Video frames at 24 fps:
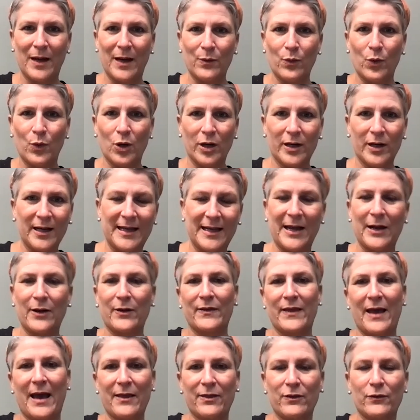work and carry
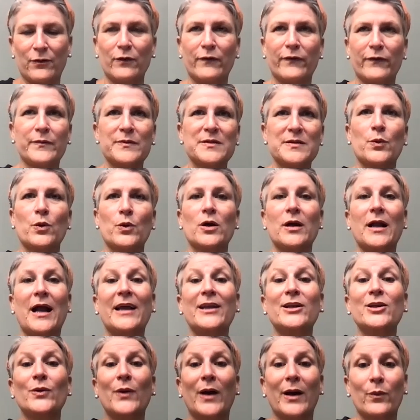that through from sport. I
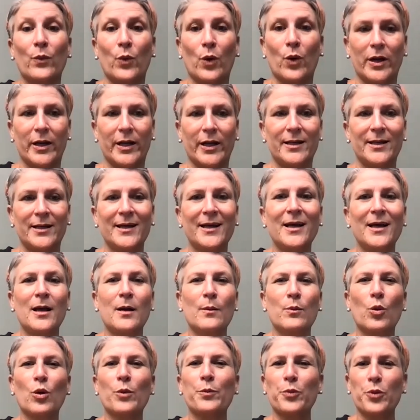knew I wanted
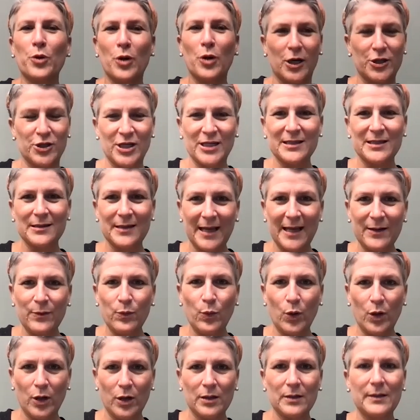more project-led
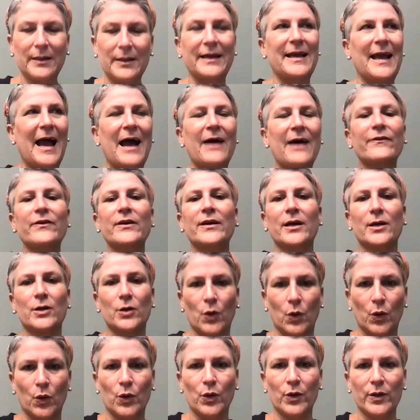work, like having a
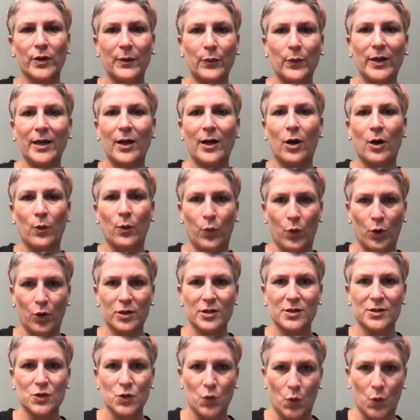goal that we all
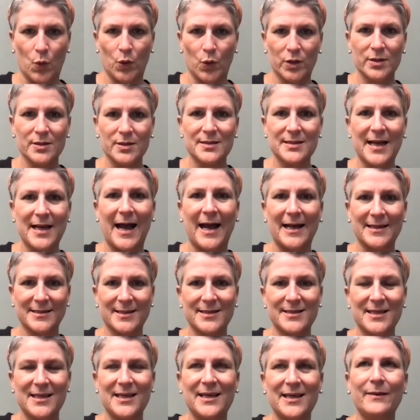worked towards as a
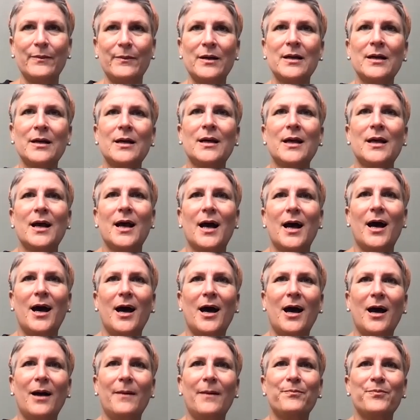team.
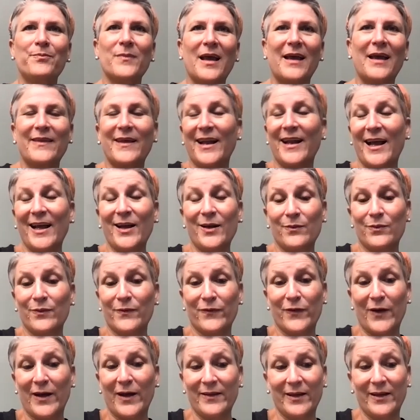And then I
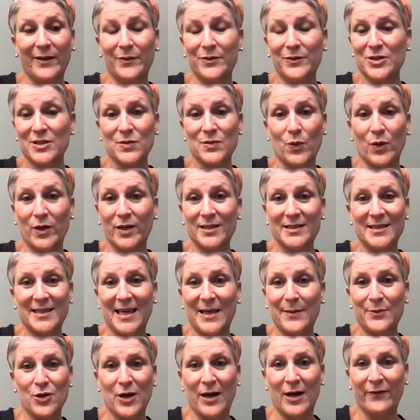frankly just wanted to
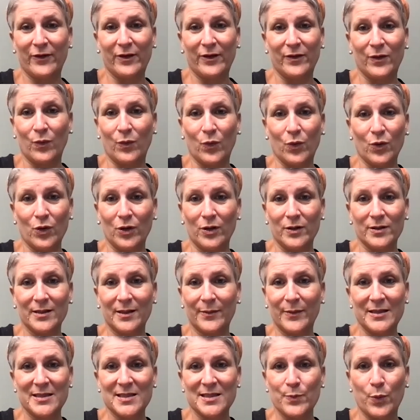keep traveling the world. I
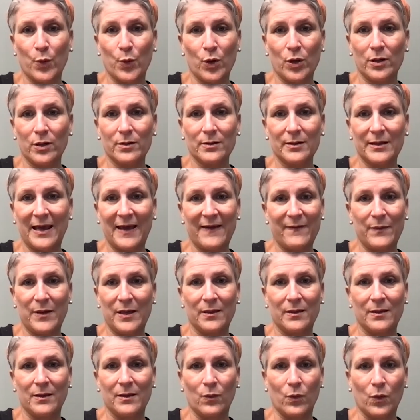mean, sport gave
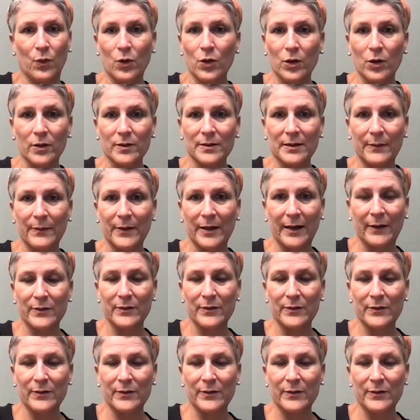me the world. I mean, I